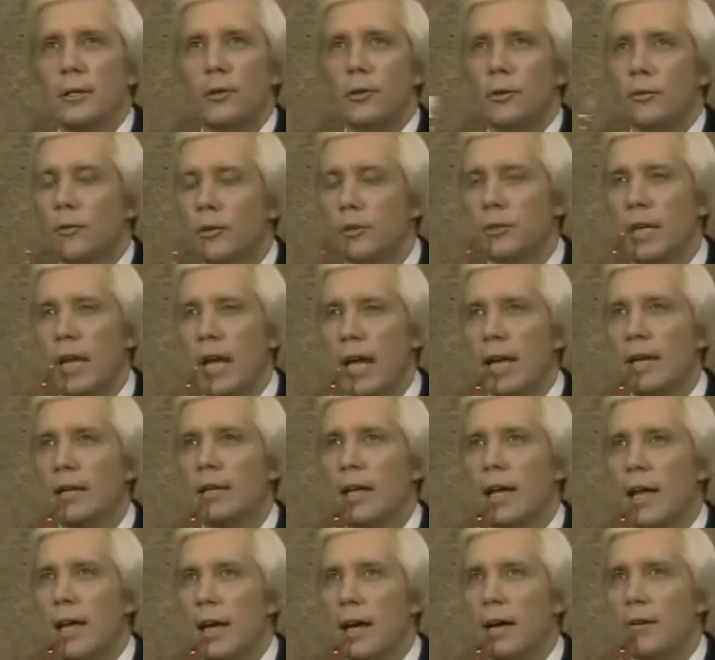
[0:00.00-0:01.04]
universe
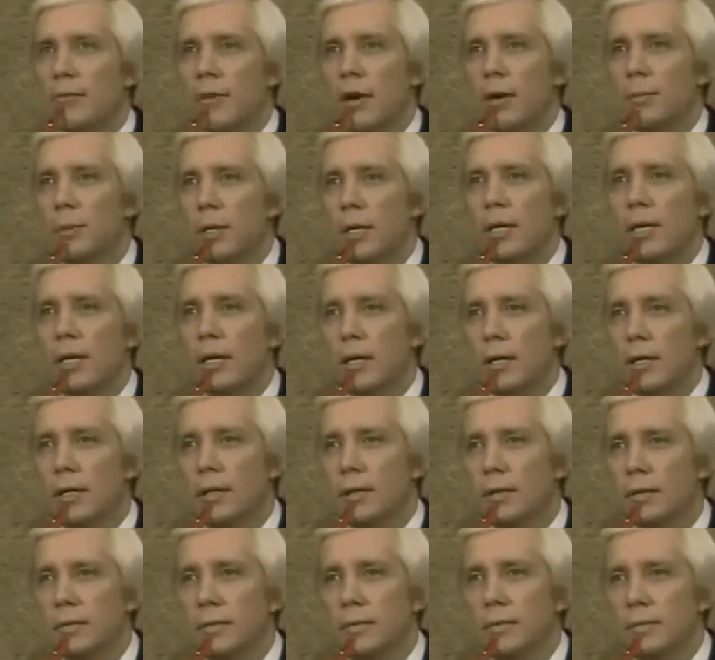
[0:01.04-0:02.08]
had to have a beginning.
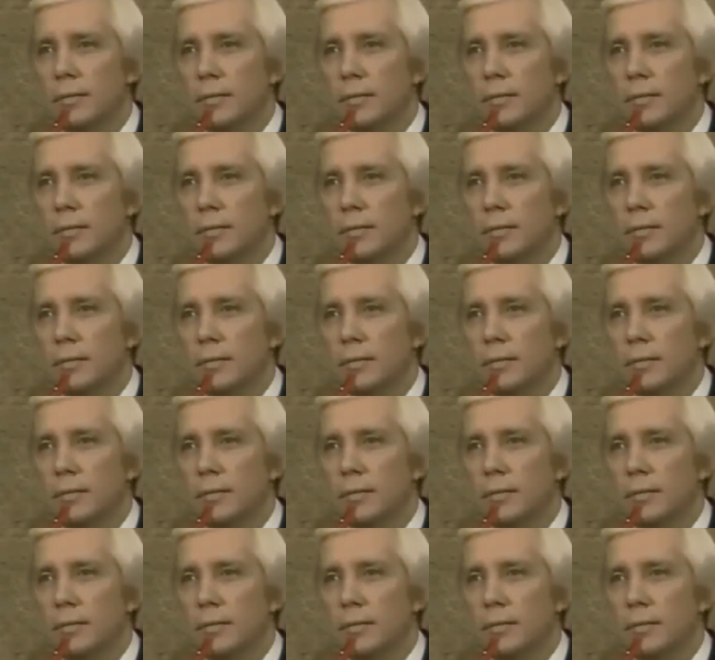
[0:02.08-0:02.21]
